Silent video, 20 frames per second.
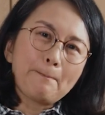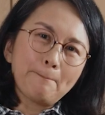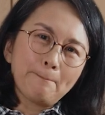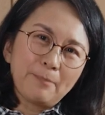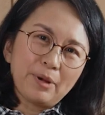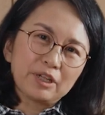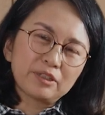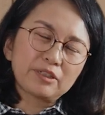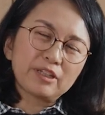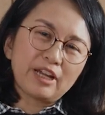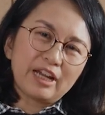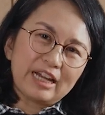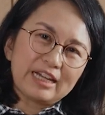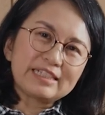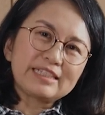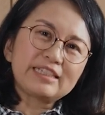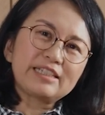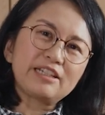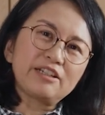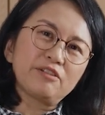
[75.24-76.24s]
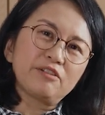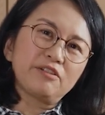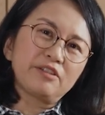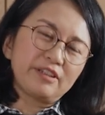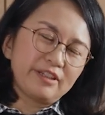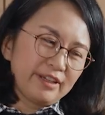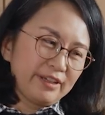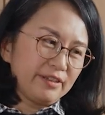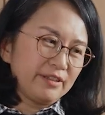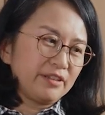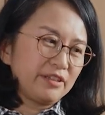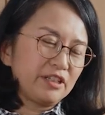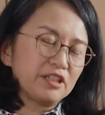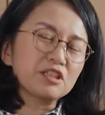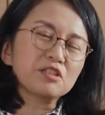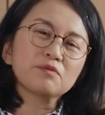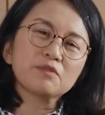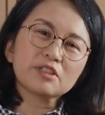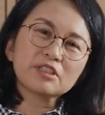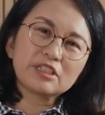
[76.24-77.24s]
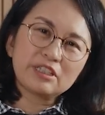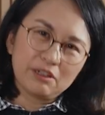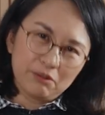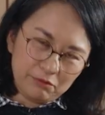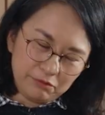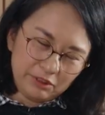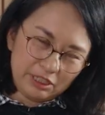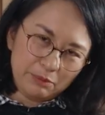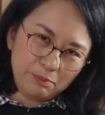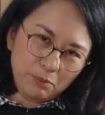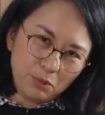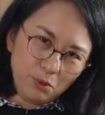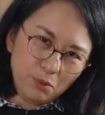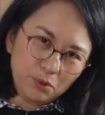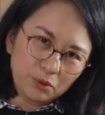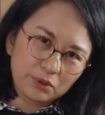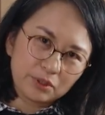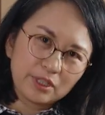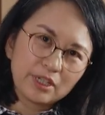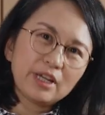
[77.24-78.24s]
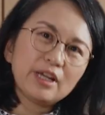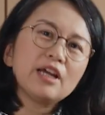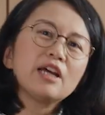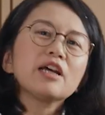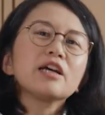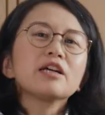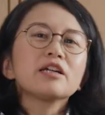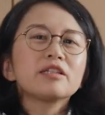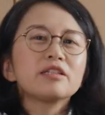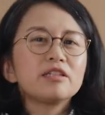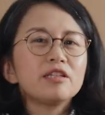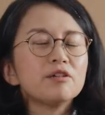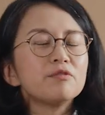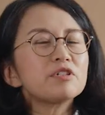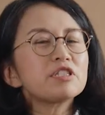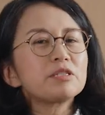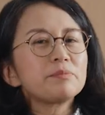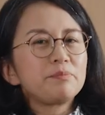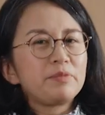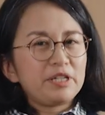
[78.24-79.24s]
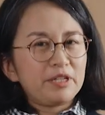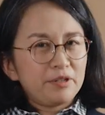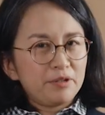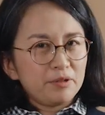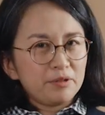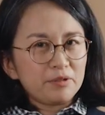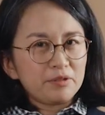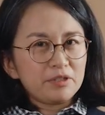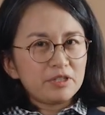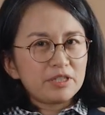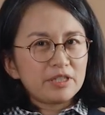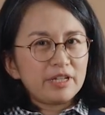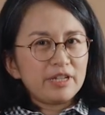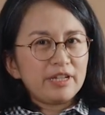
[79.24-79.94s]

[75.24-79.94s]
but until then this was the only port. That was because